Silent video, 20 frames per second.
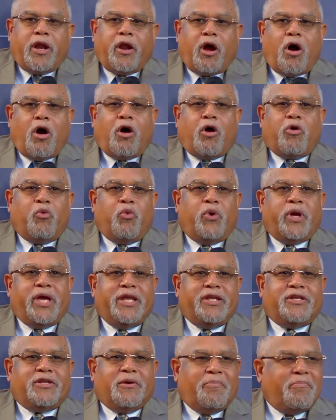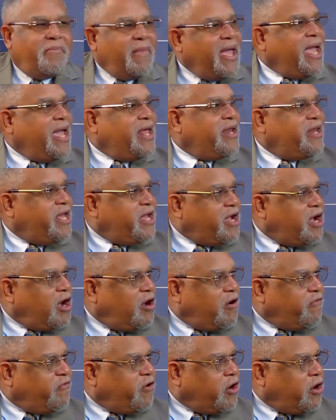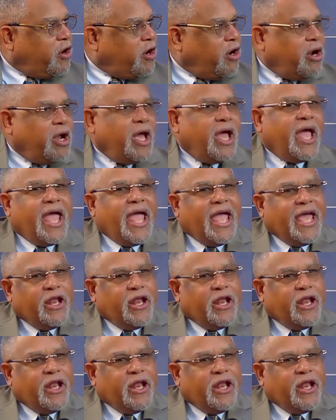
are we demanding of her, and